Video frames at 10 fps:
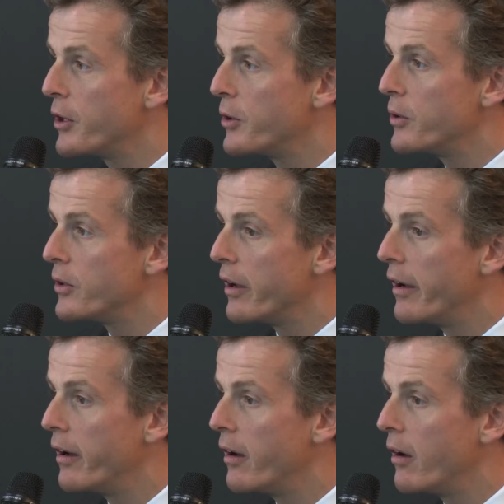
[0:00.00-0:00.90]
good
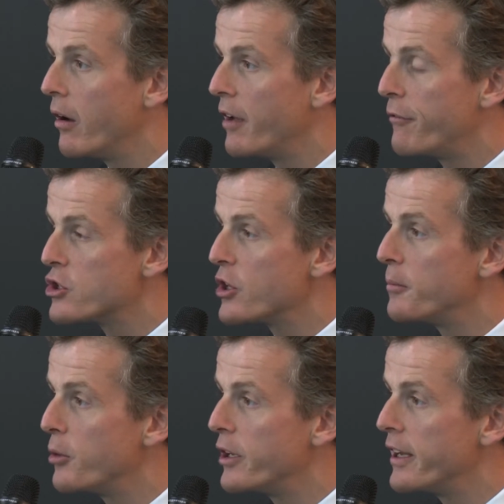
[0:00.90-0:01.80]
uh,
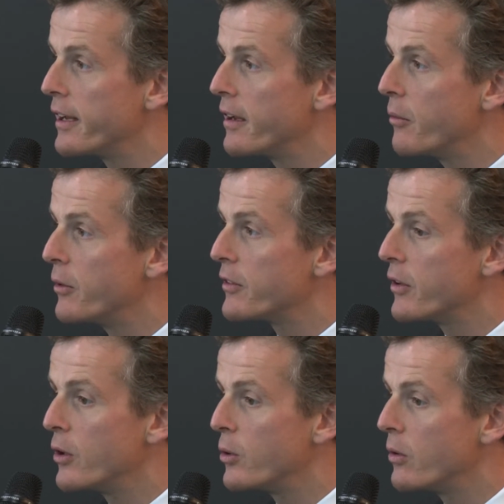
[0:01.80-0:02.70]
efficient building with uh,
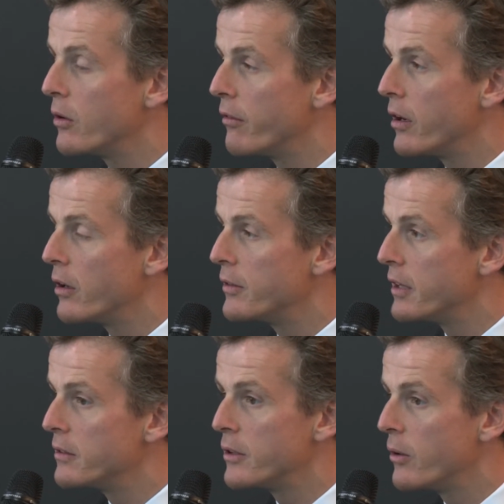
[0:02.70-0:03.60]
you know uh,
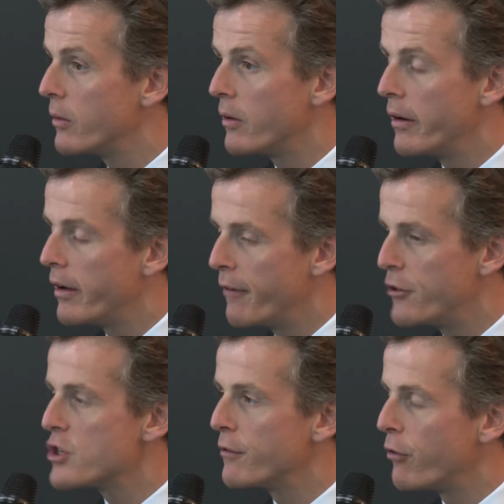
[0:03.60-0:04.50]
not, you know uh,
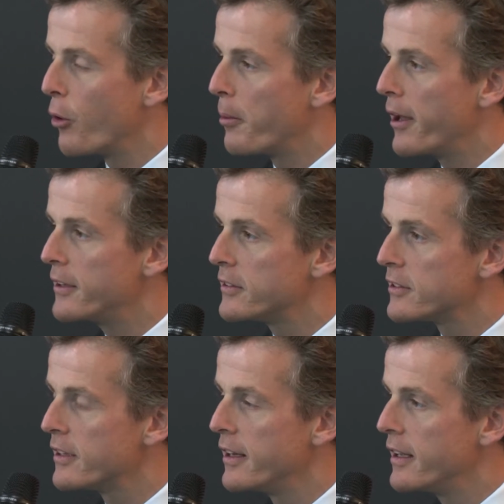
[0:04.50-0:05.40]
efficient floor
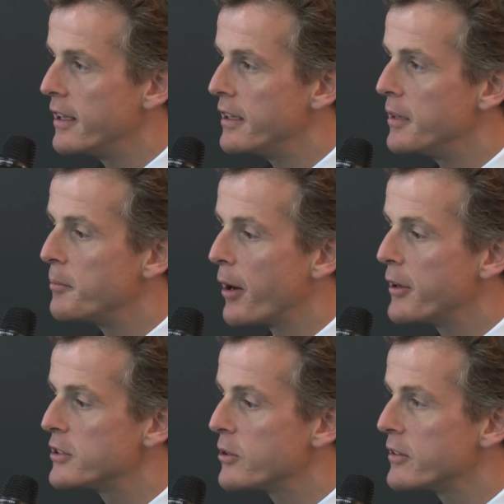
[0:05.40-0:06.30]
plates in in
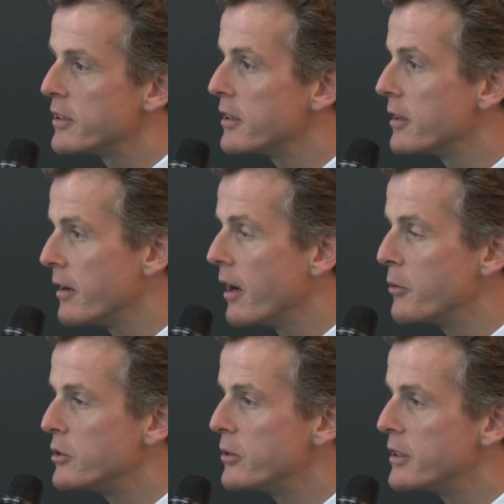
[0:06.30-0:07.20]
Paris. So I think I
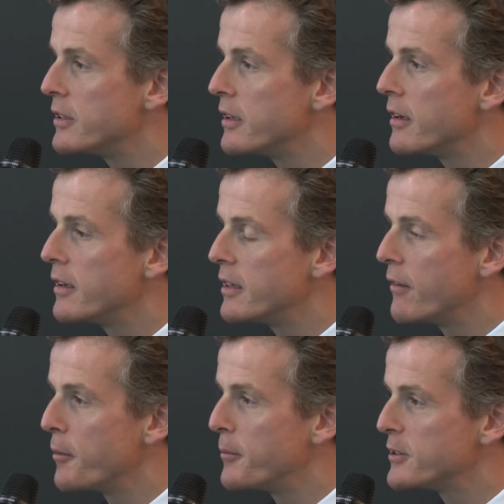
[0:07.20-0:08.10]
would do it in in
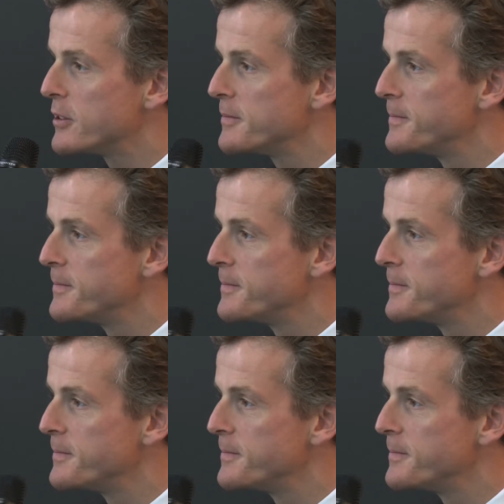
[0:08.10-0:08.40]
development.